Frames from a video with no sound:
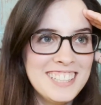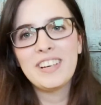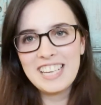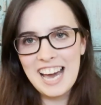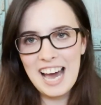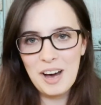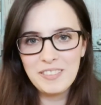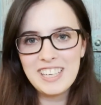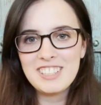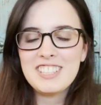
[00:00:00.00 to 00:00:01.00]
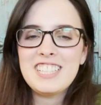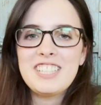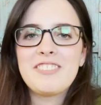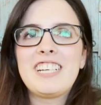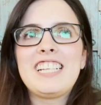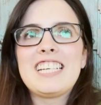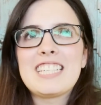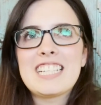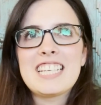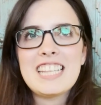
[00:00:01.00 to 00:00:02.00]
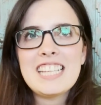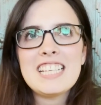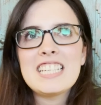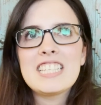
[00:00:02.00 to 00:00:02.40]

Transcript: But yeah, I'll be interested to reading this because I think